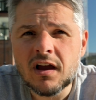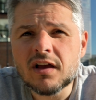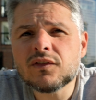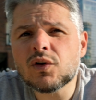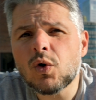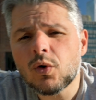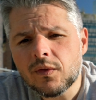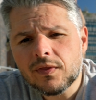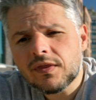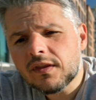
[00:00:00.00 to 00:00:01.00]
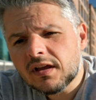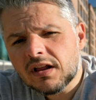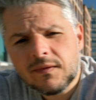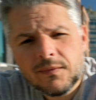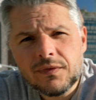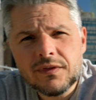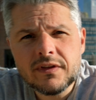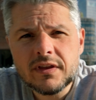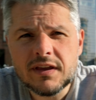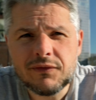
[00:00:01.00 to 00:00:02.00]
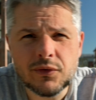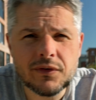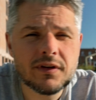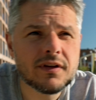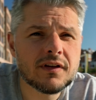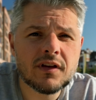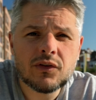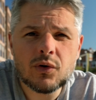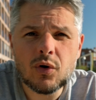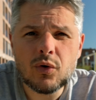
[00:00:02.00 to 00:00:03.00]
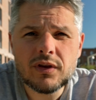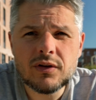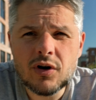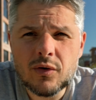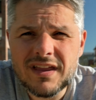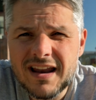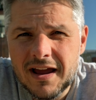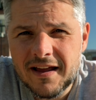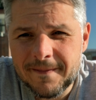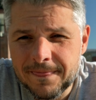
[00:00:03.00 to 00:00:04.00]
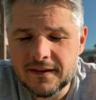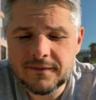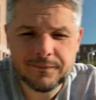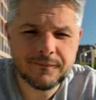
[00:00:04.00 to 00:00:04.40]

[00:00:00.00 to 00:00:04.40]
Another thing that separates the two cameras is that on the X you have internal 1080p